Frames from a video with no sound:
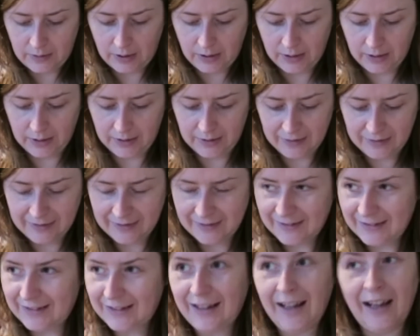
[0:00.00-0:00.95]
to
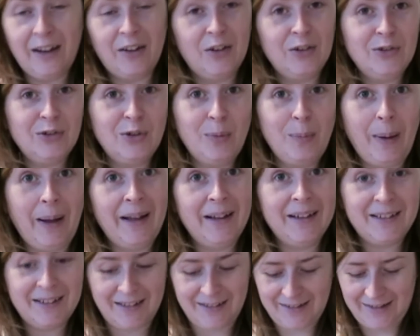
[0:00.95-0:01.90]
get a cushion
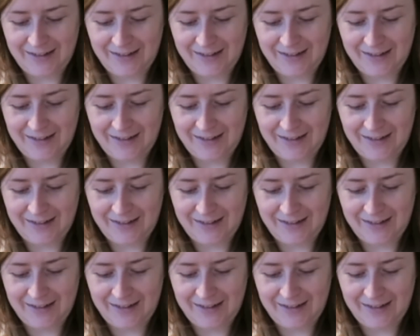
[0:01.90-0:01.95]
pad.